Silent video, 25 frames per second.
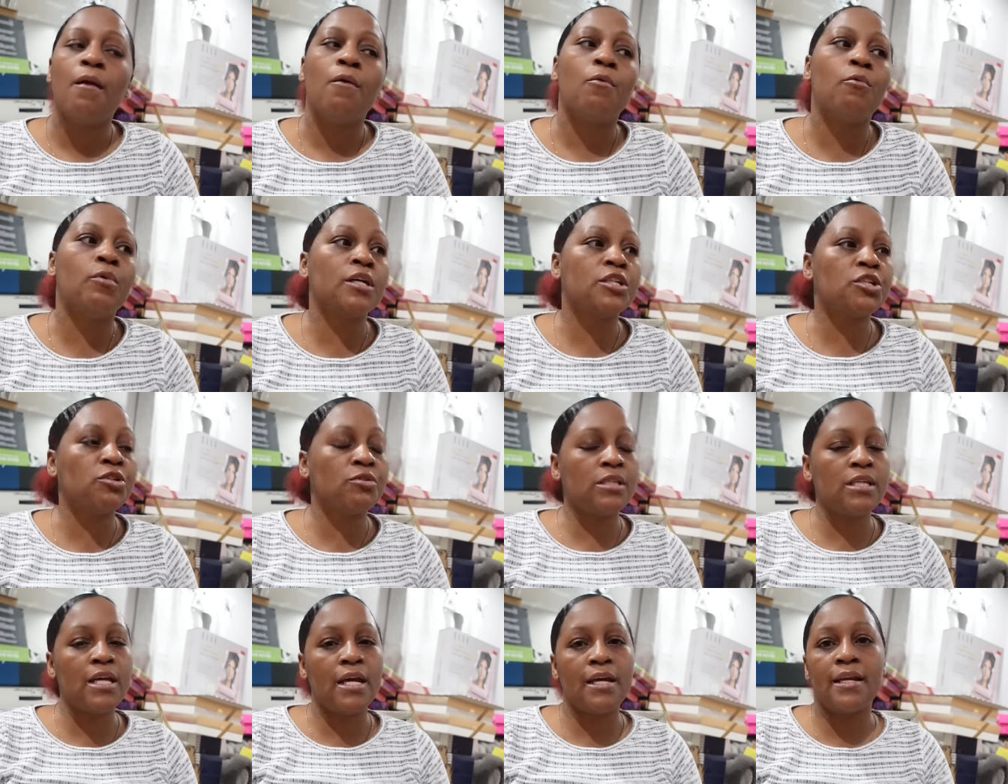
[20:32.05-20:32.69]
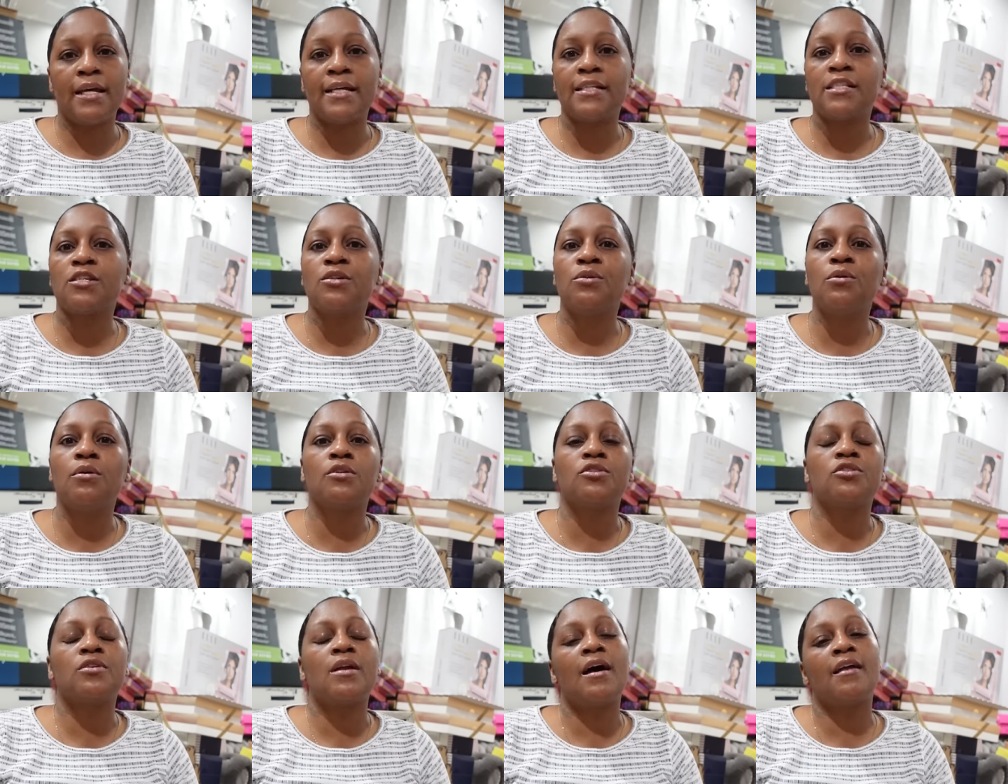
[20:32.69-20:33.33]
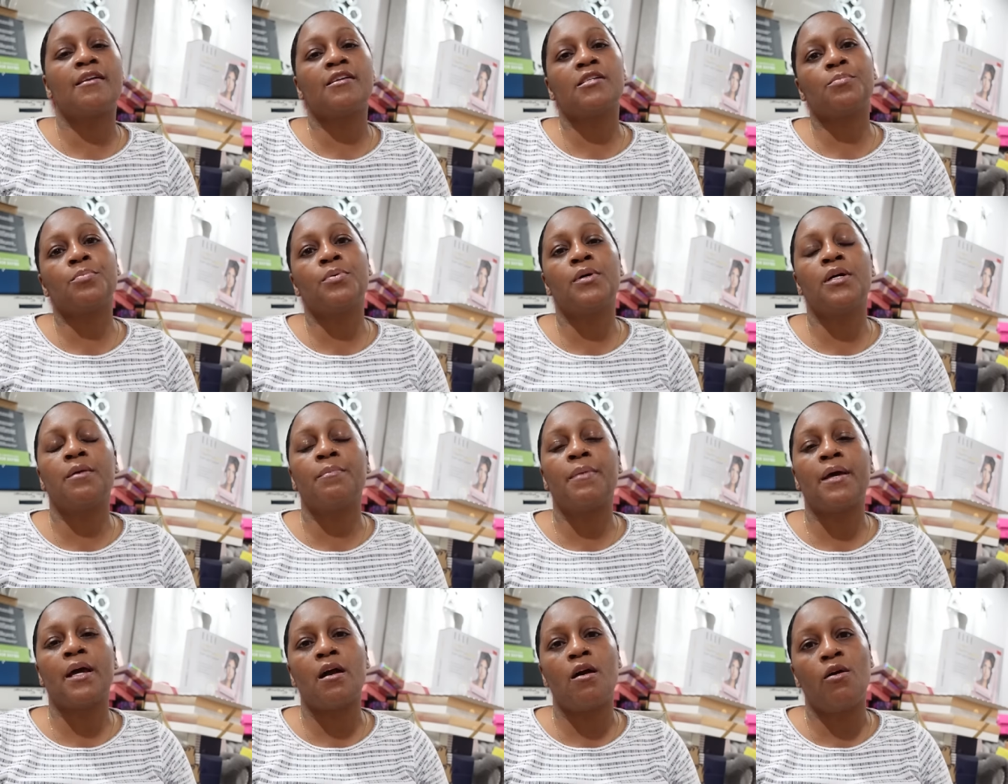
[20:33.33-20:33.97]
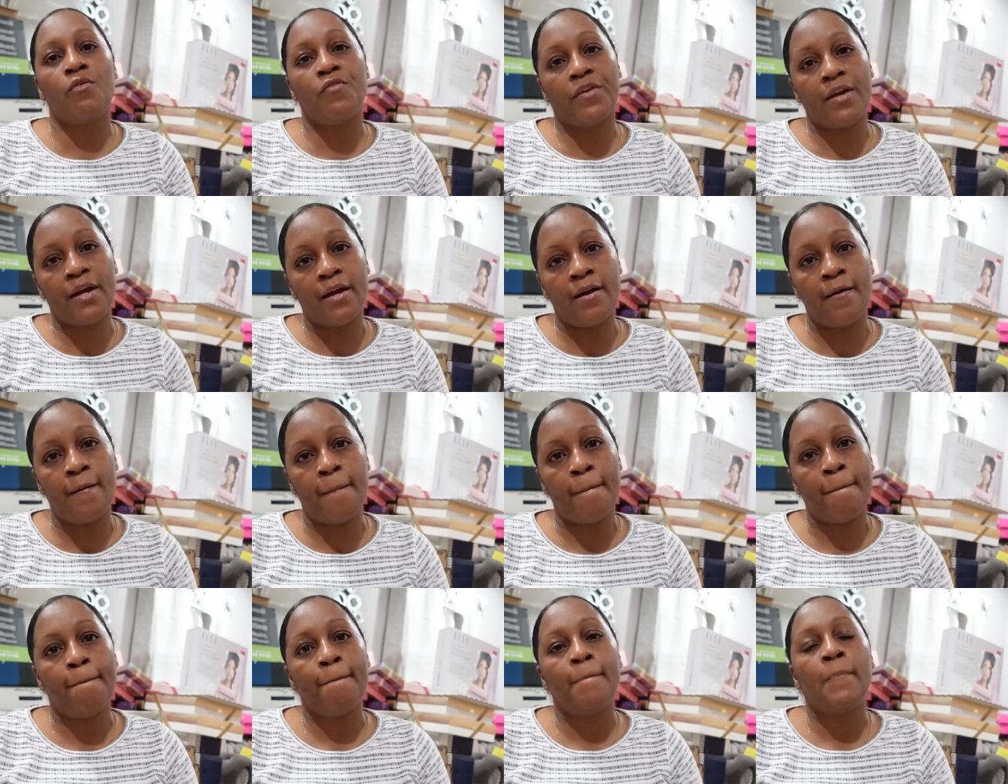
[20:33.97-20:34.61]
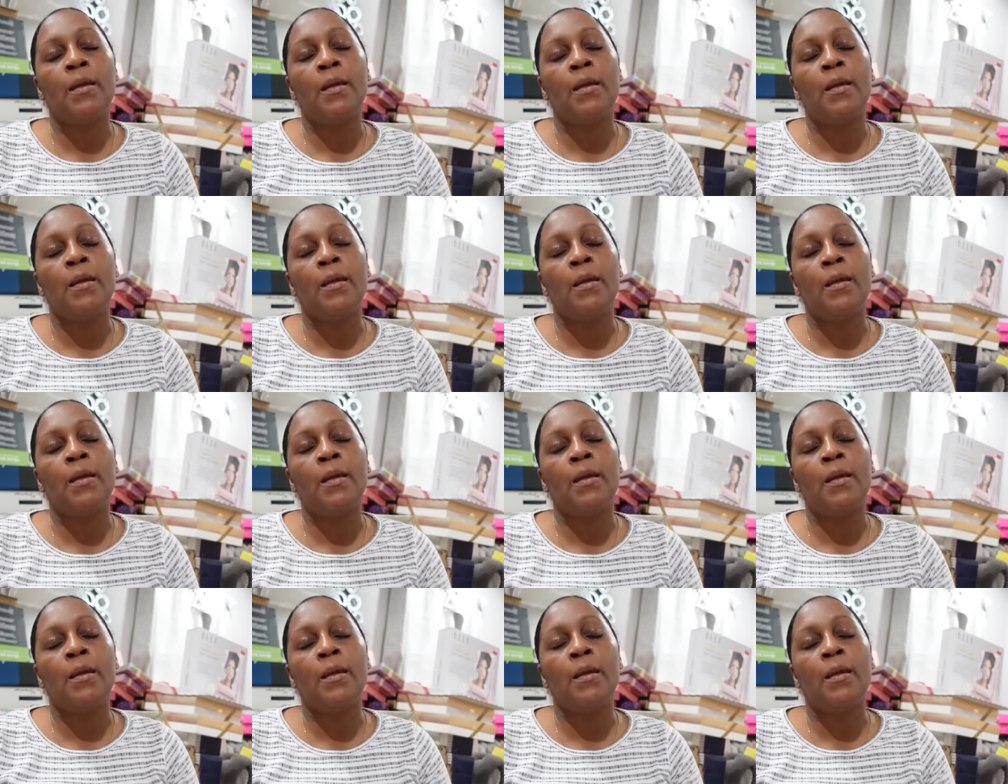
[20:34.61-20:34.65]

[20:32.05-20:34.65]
Once you take that $200, put it back over there,